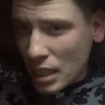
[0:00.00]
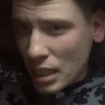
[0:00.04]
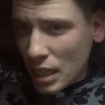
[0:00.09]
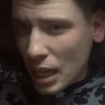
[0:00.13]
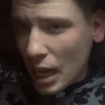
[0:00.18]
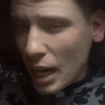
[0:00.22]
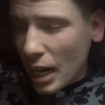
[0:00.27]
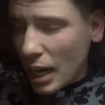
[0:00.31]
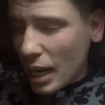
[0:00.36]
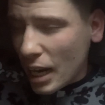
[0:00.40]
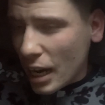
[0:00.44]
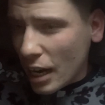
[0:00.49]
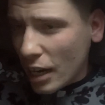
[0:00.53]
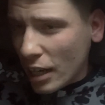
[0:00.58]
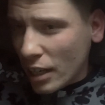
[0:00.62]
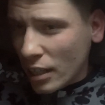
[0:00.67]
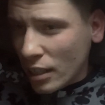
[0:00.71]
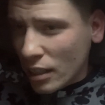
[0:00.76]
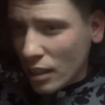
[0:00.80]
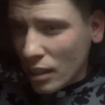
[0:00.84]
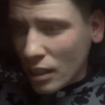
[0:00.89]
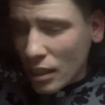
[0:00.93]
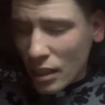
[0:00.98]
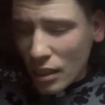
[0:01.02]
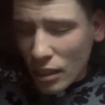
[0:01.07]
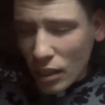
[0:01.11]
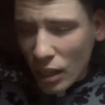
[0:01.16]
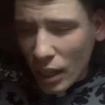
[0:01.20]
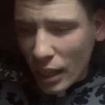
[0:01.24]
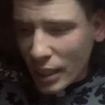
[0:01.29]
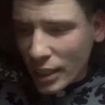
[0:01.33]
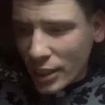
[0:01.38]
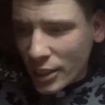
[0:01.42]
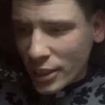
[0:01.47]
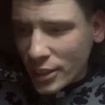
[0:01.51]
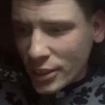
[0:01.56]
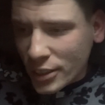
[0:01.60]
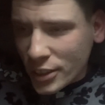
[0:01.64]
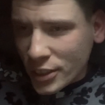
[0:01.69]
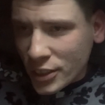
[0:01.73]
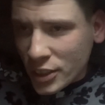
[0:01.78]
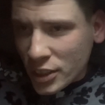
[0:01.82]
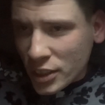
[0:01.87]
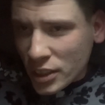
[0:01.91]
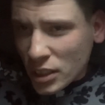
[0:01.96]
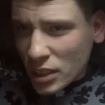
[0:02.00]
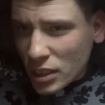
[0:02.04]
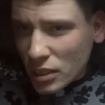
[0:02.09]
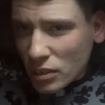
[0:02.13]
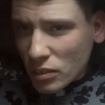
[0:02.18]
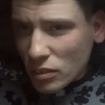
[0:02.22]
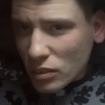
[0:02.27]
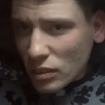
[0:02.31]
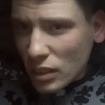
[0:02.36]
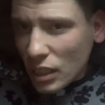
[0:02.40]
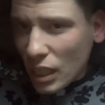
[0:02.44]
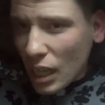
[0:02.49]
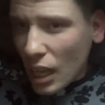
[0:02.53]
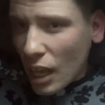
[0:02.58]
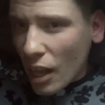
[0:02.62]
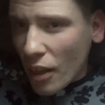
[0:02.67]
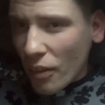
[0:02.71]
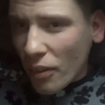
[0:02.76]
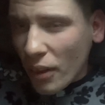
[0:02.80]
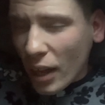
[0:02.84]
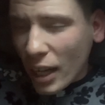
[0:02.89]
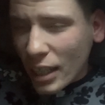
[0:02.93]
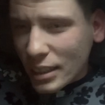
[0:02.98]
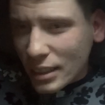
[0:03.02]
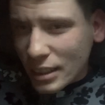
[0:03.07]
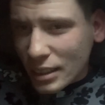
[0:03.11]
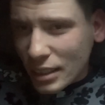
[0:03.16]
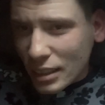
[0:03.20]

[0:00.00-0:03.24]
I had, like, that's